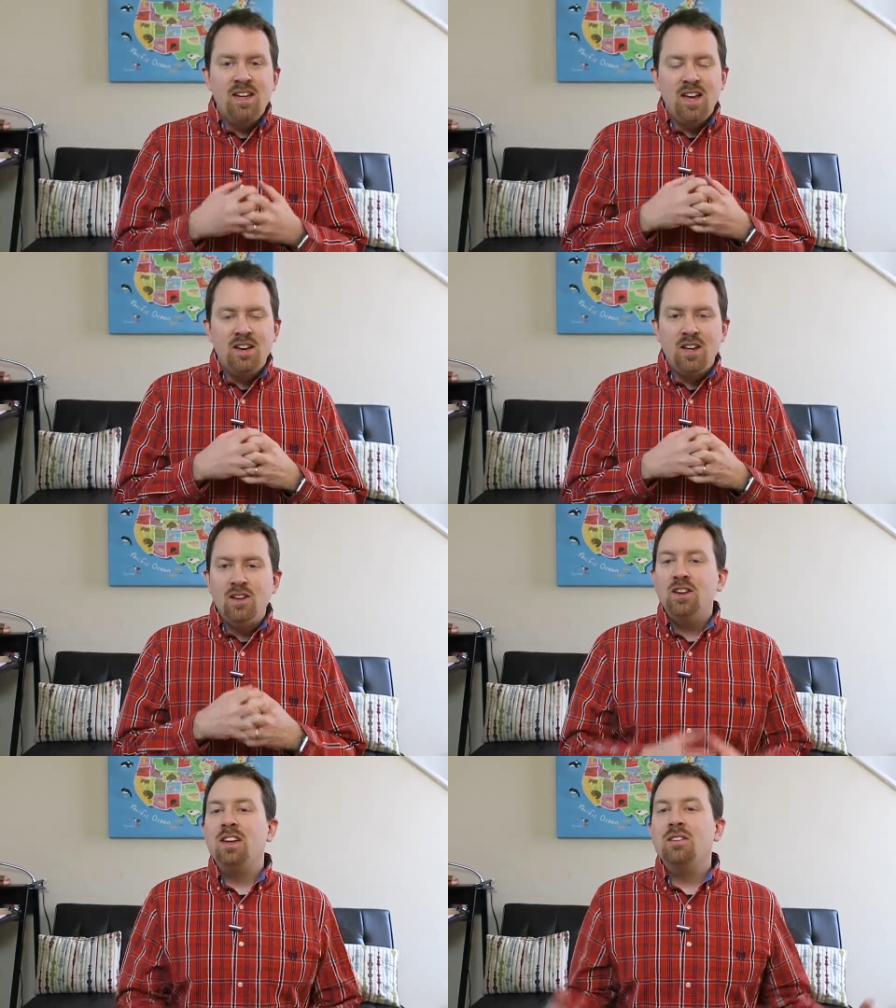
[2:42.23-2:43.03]
then
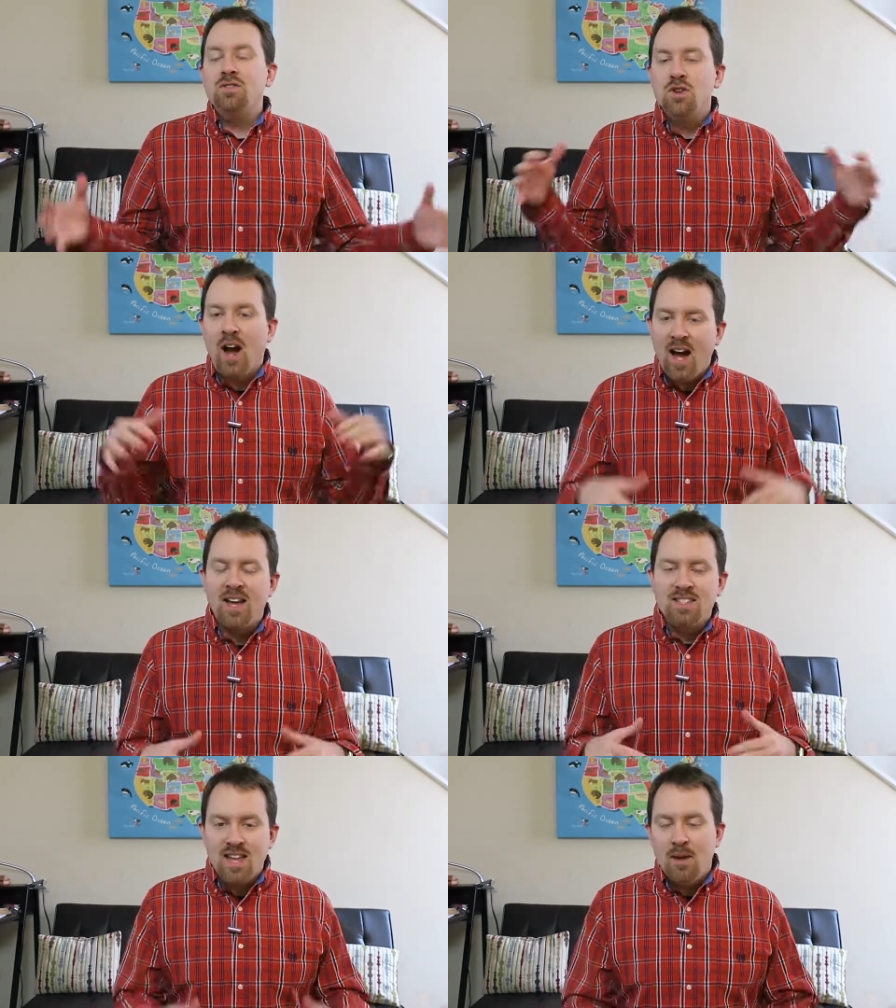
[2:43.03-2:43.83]
it gives your
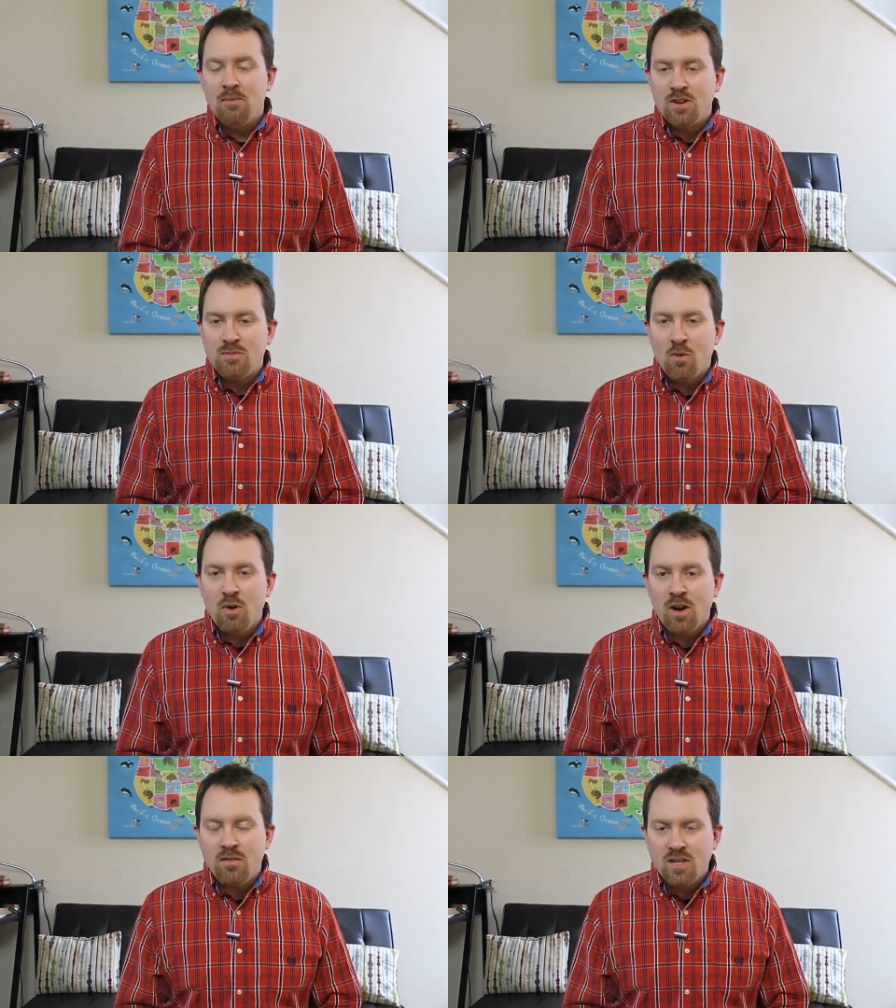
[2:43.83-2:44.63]
eyes that much
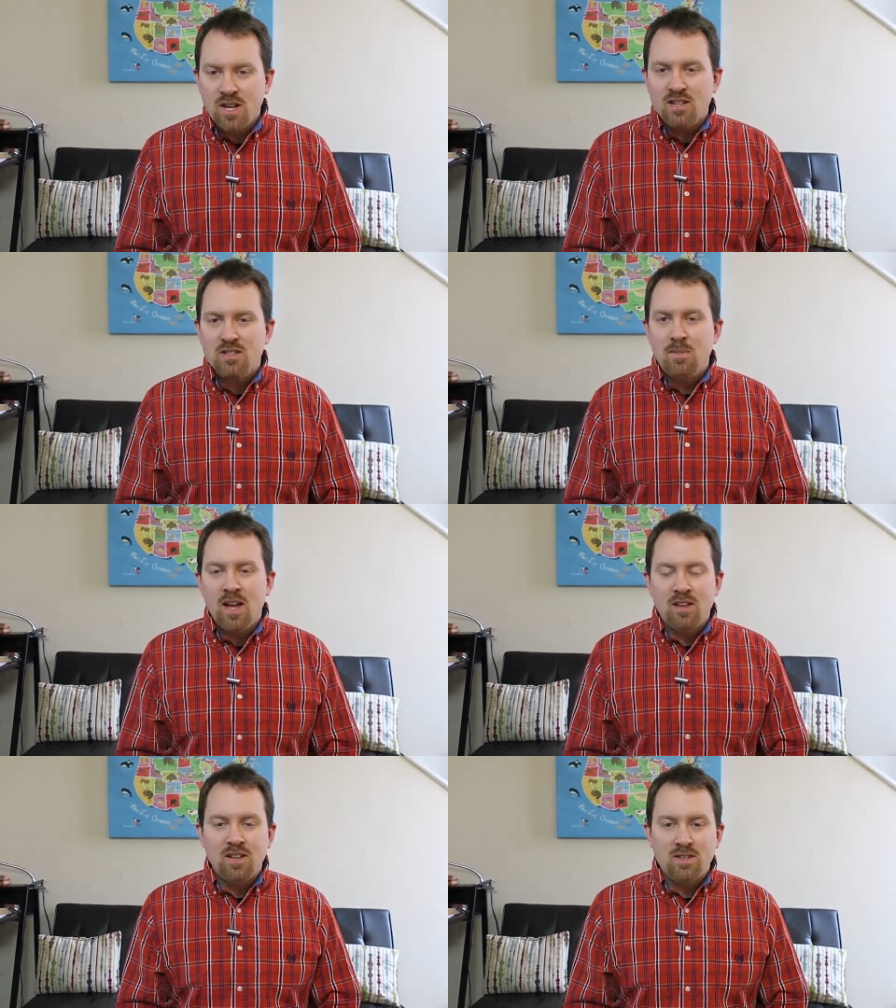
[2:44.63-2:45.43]
more of a chance to be
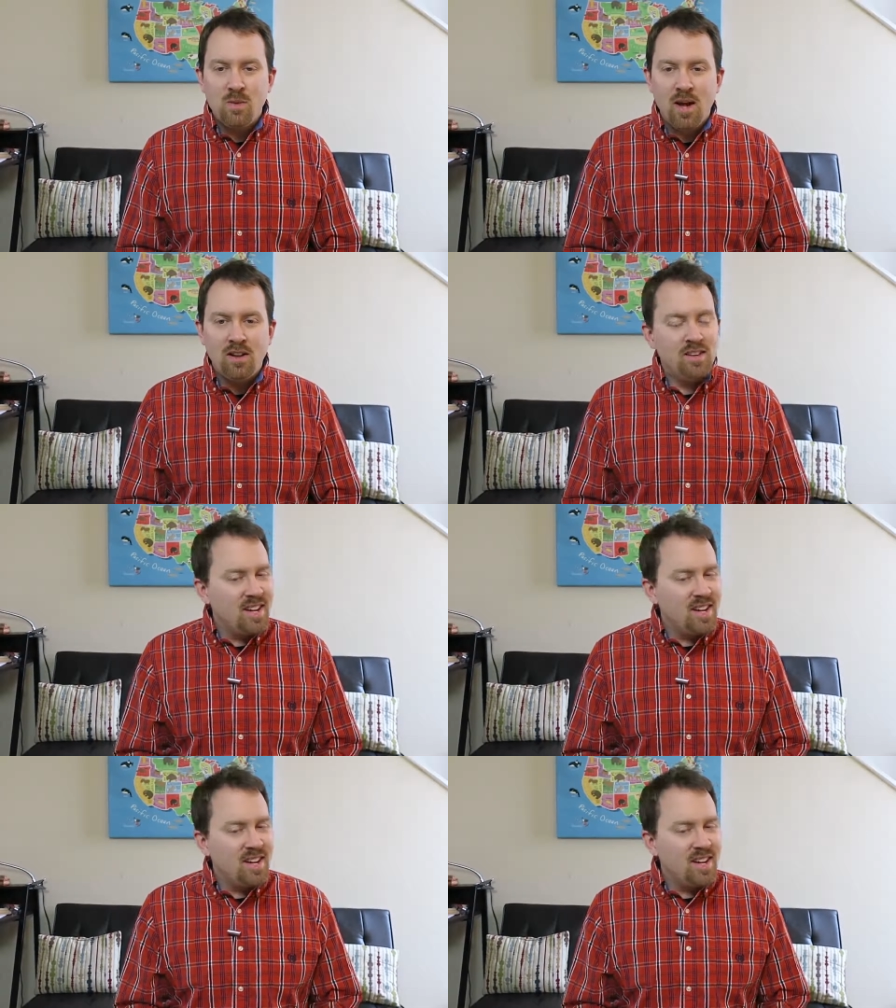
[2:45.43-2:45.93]
healthy as well.